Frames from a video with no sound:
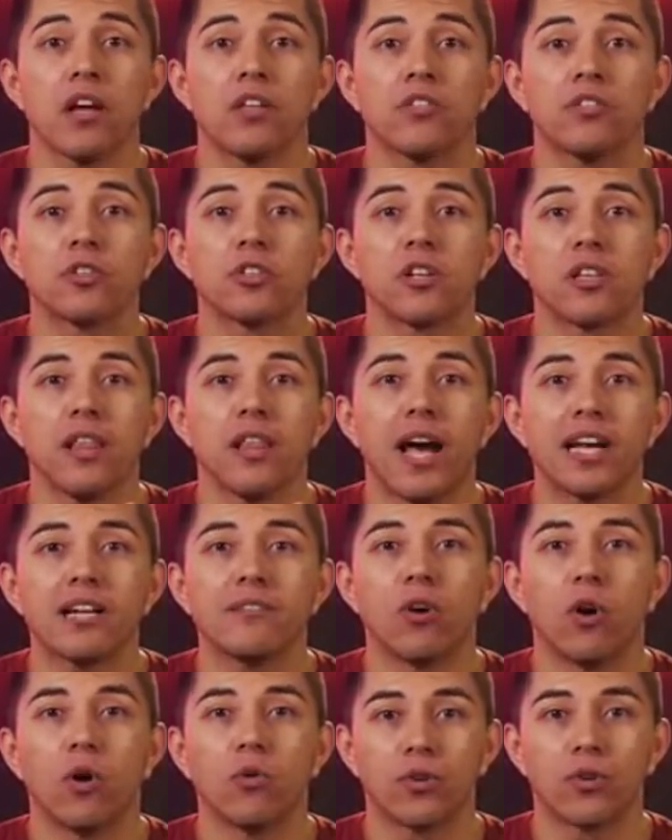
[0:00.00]
there's a lot
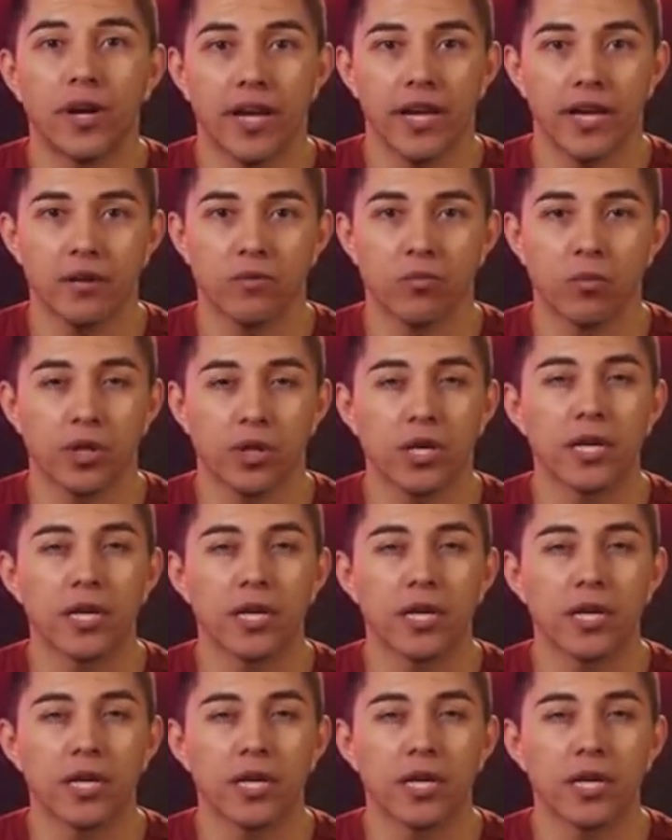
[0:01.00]
of overhead with